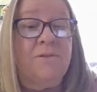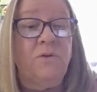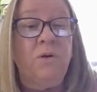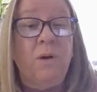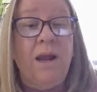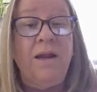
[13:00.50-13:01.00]

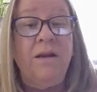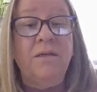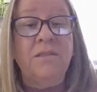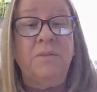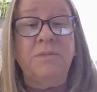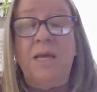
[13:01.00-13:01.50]

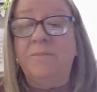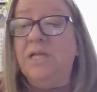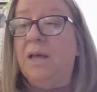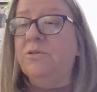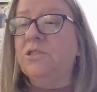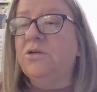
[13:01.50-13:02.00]
required, sometimes
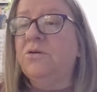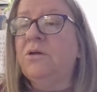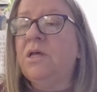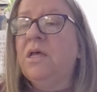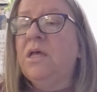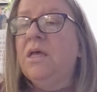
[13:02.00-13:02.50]

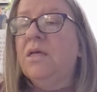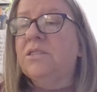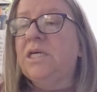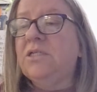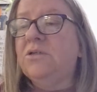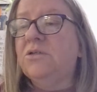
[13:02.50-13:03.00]
optional.
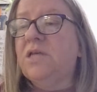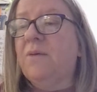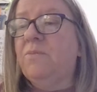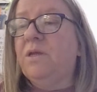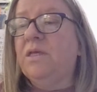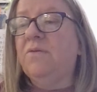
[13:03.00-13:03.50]
Teachers
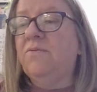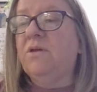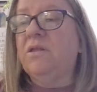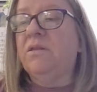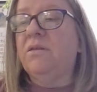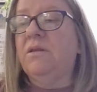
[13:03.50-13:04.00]
have been
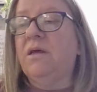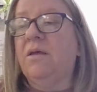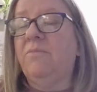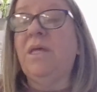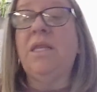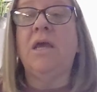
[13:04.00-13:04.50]
given
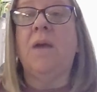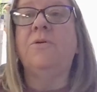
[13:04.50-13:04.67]
many